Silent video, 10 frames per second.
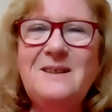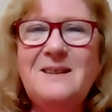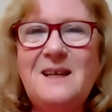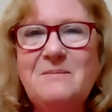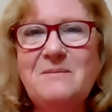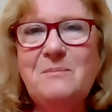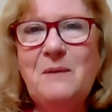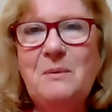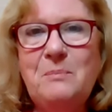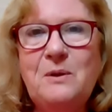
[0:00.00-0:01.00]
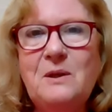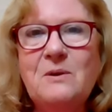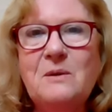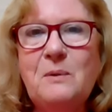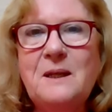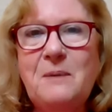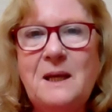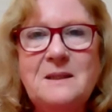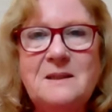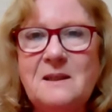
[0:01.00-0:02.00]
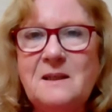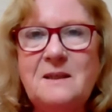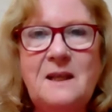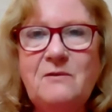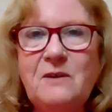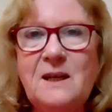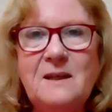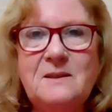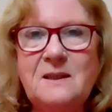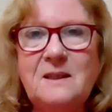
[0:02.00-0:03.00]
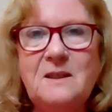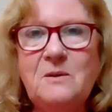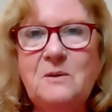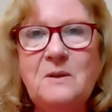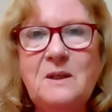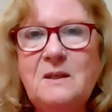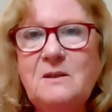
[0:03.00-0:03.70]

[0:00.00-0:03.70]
they'll maybe put you on a pedestal and then realize that you're